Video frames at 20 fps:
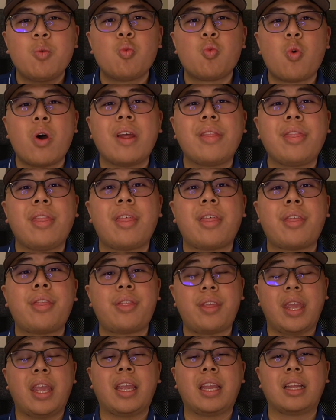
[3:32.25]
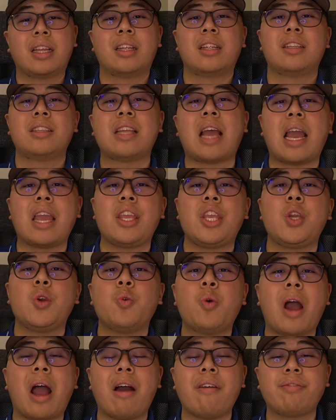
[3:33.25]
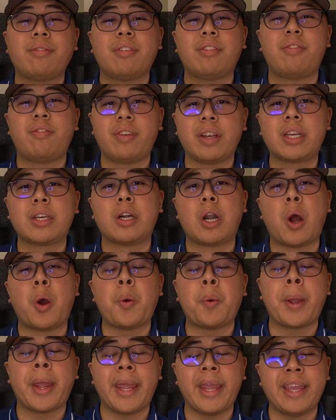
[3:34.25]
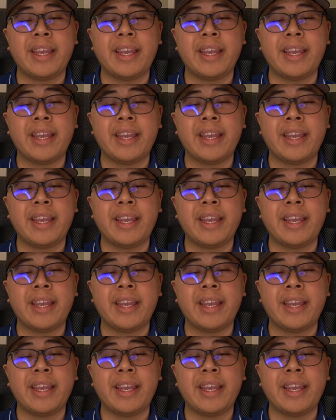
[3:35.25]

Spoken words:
one thing that you have to figure out